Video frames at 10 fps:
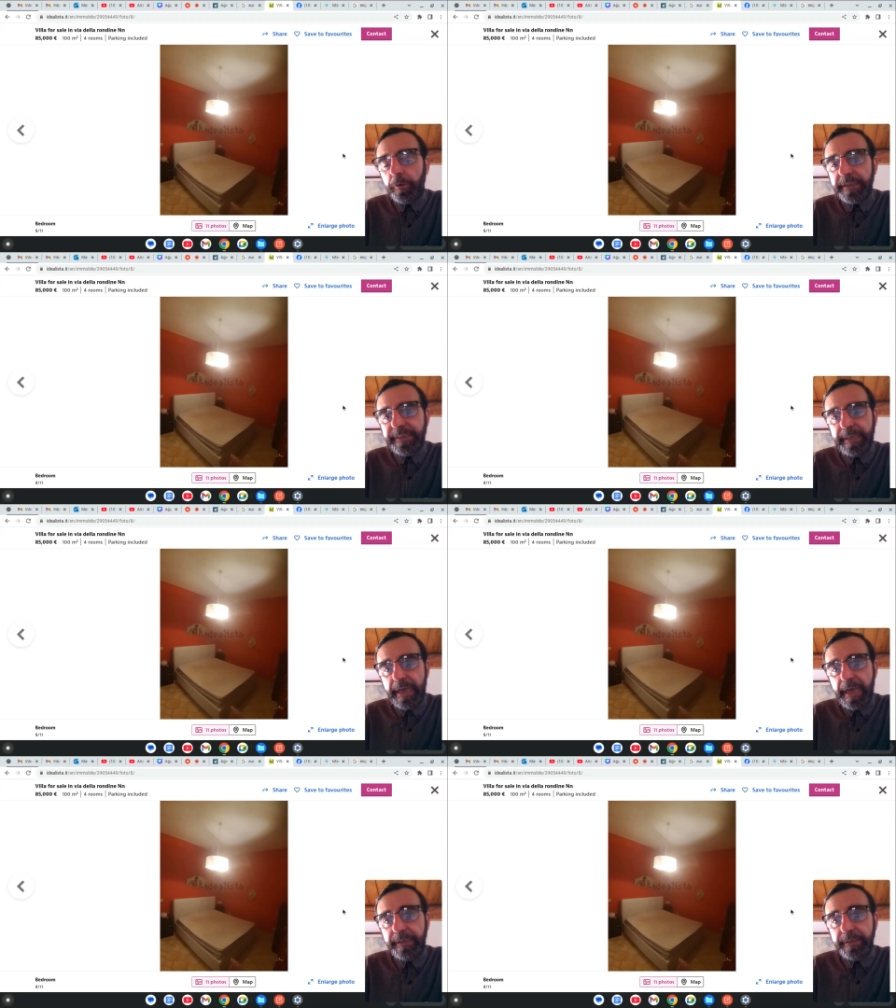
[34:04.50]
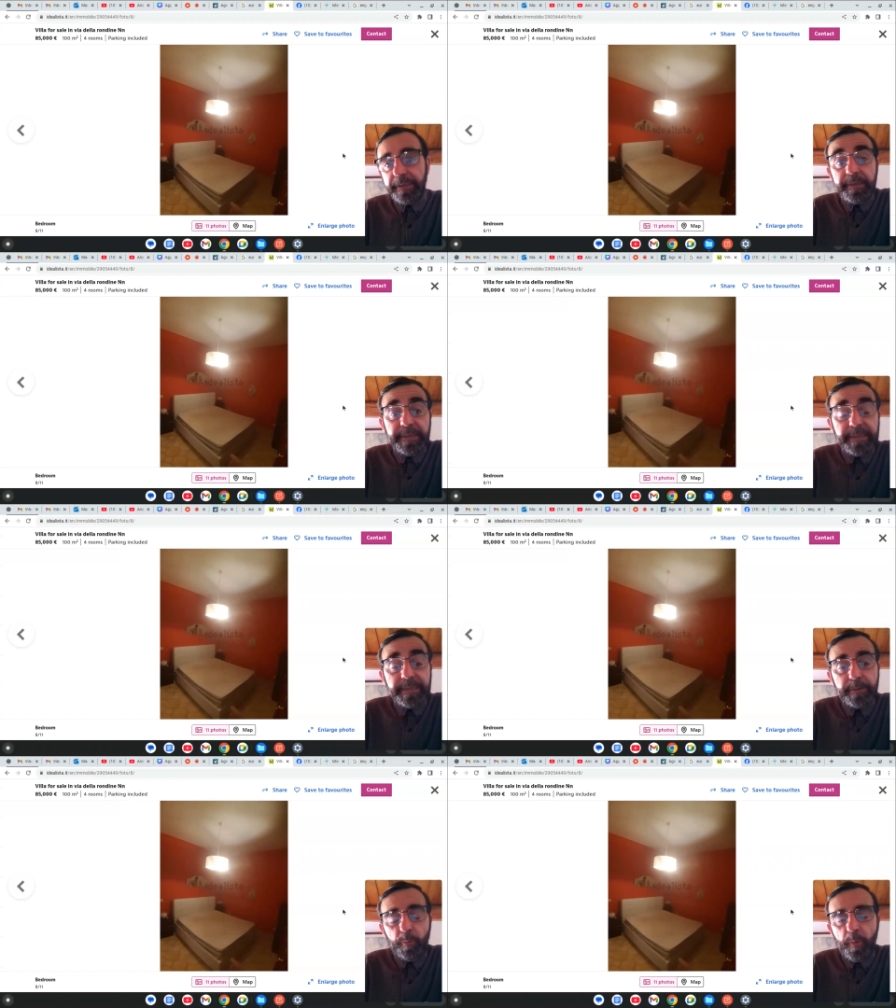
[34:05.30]
say anything. This
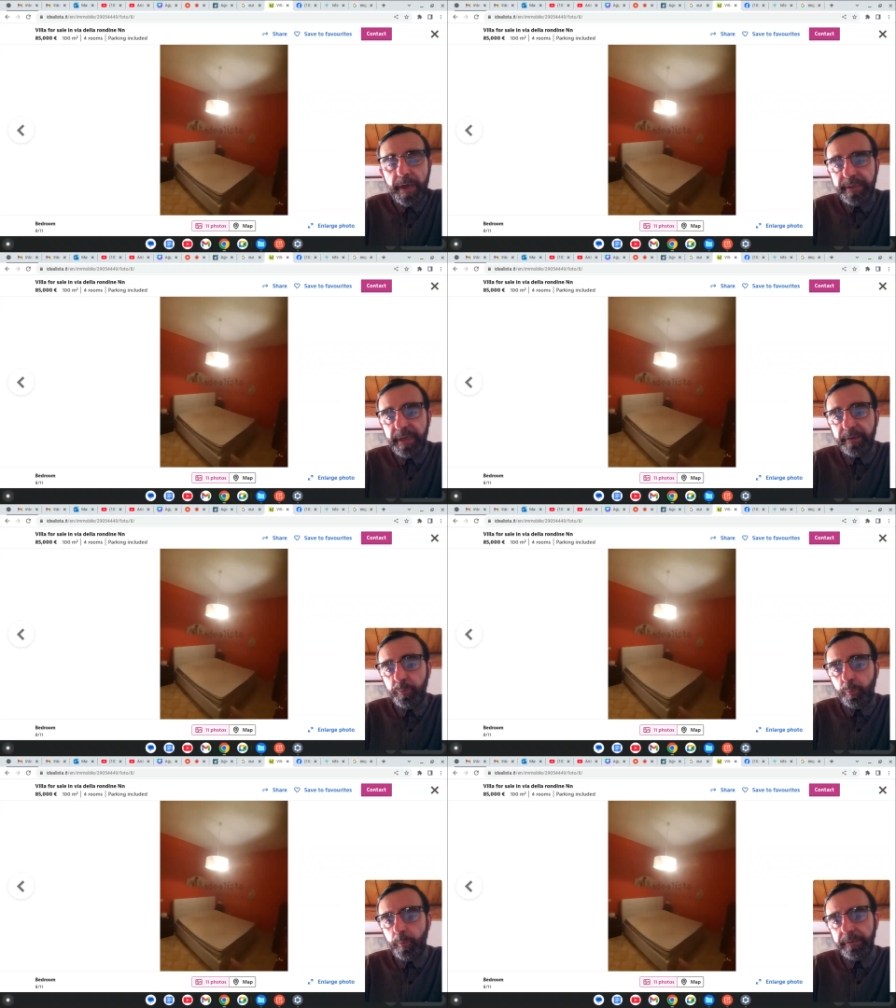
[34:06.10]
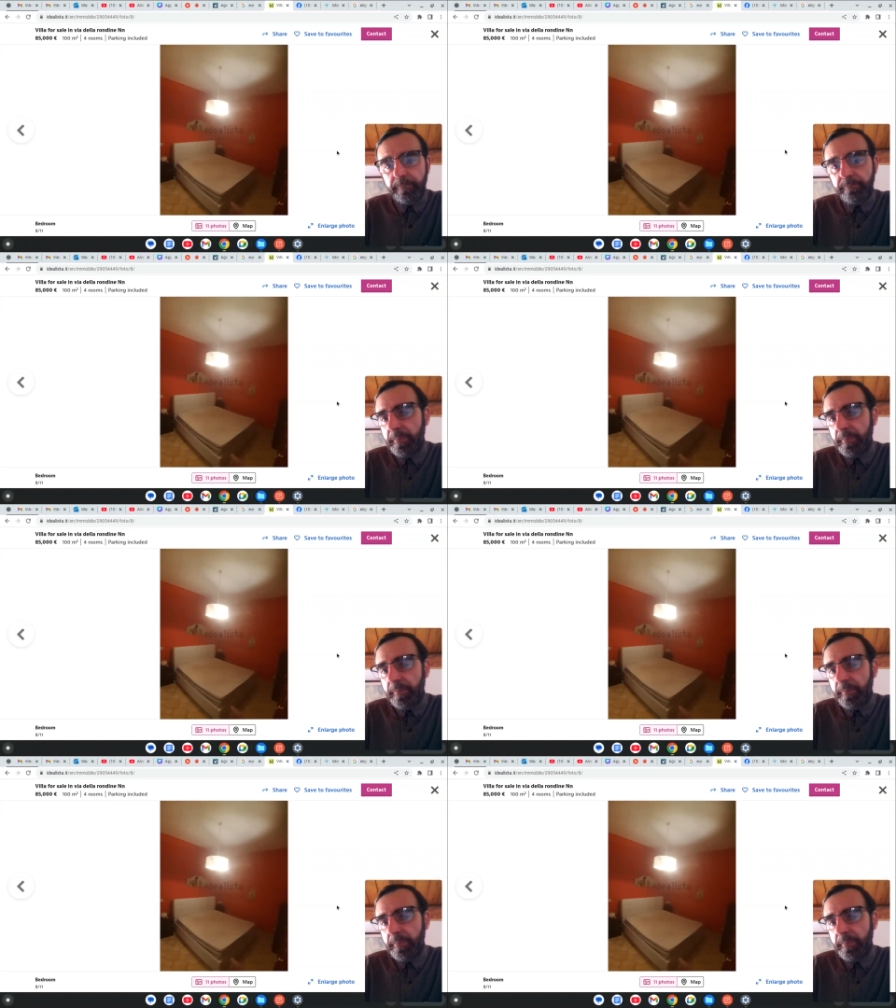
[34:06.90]
is the way they're doing.